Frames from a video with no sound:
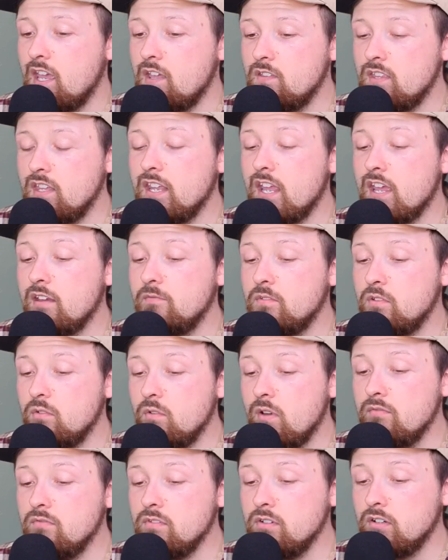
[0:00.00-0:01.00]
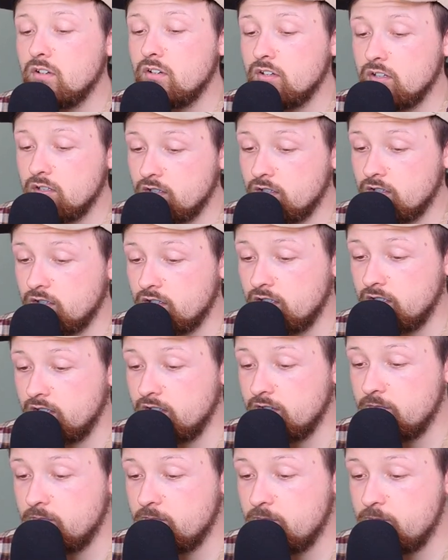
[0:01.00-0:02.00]
And then have you ever
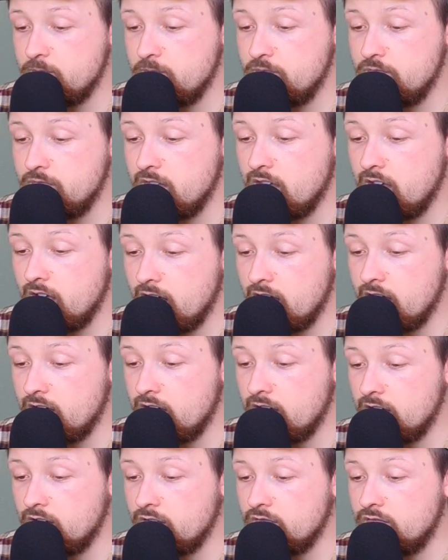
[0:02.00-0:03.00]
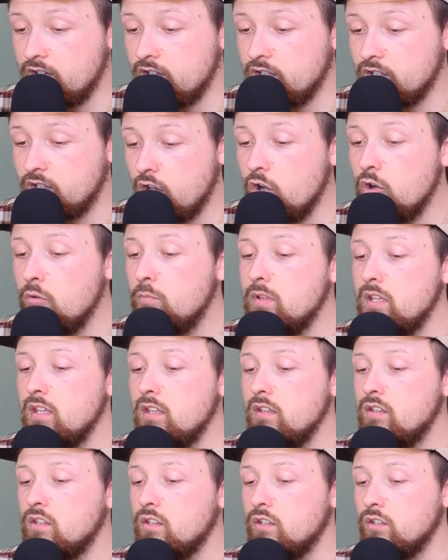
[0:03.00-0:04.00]
heard of
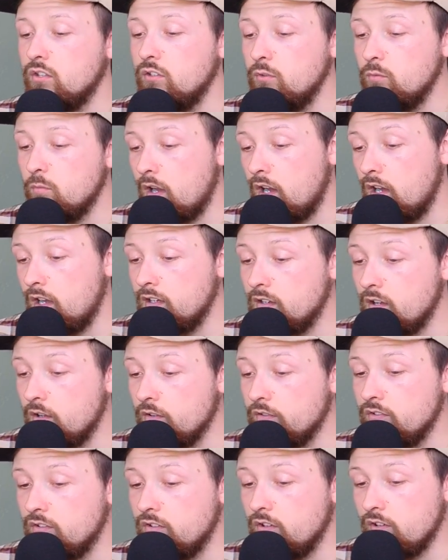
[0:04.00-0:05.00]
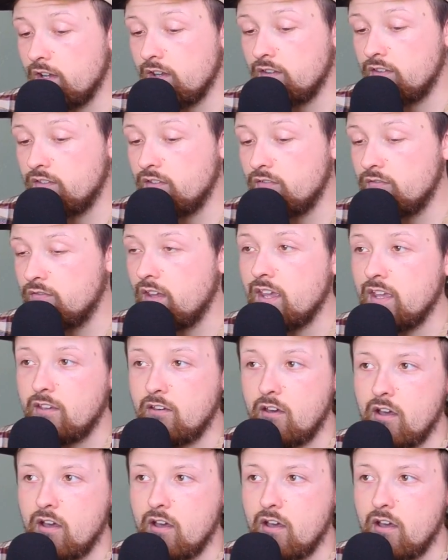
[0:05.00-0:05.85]
Kopi Luwak, also known as Civet